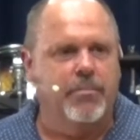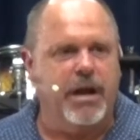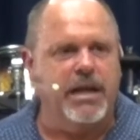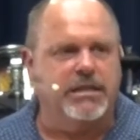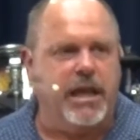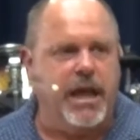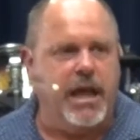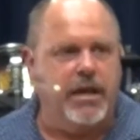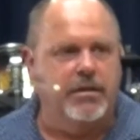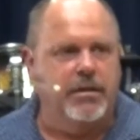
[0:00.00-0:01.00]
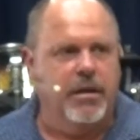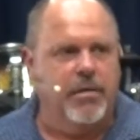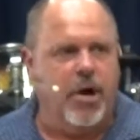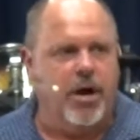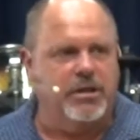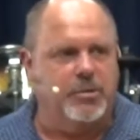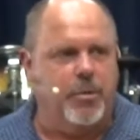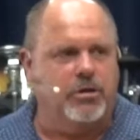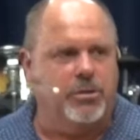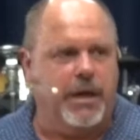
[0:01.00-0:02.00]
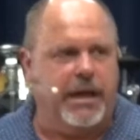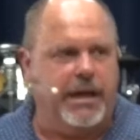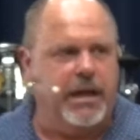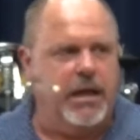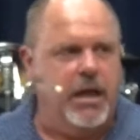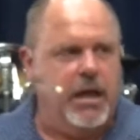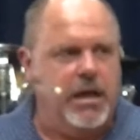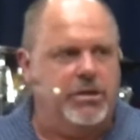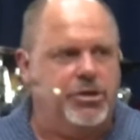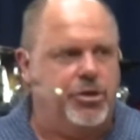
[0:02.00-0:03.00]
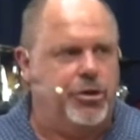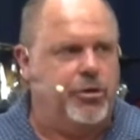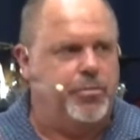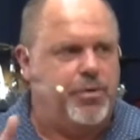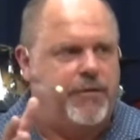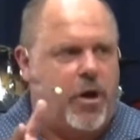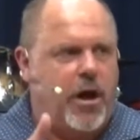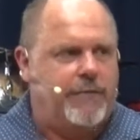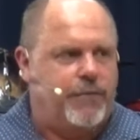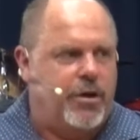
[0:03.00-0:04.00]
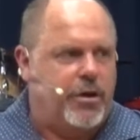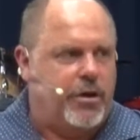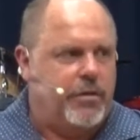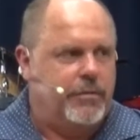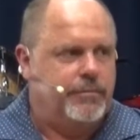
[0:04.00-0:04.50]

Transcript: but as the head, my responsibility is to provide for her,